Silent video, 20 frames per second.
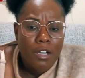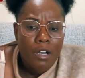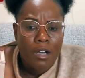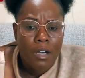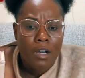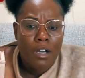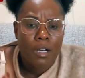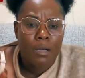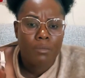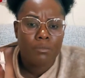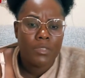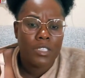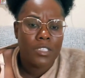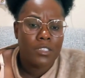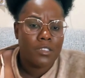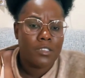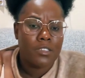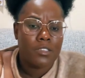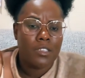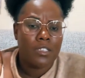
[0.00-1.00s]
uh, um
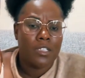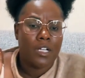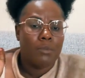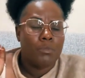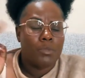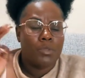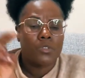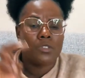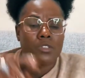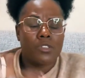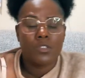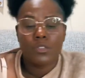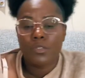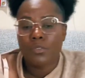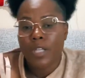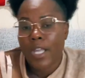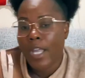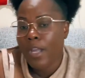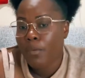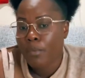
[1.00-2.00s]
these gummons.
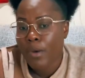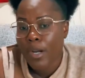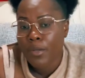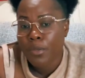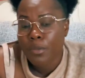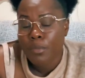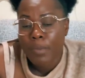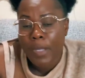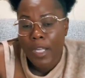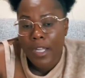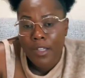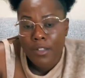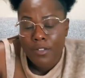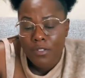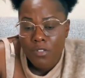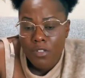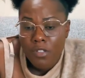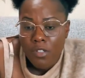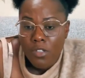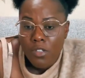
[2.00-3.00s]
You can't wear no
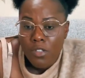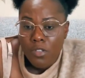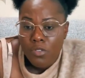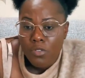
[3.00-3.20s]
pants.